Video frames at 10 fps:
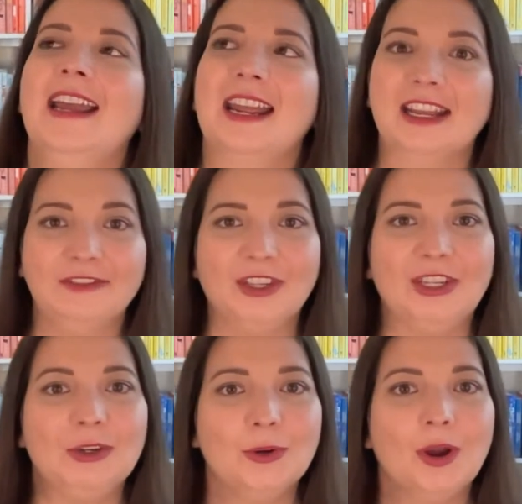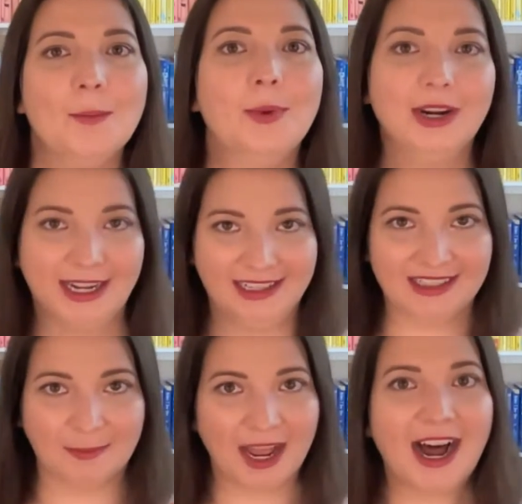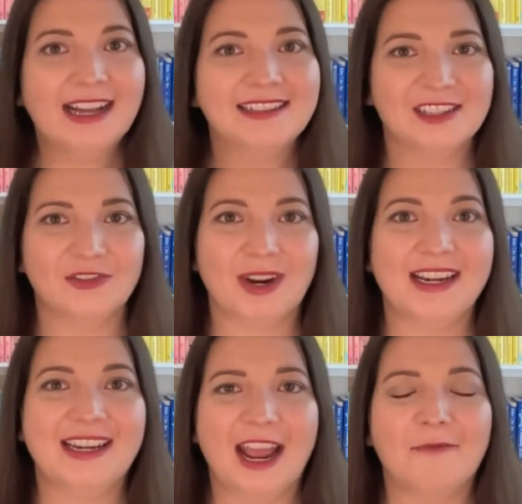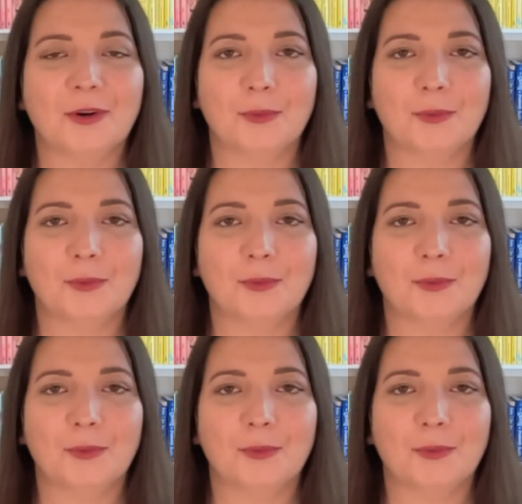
if you put in some concentrated effort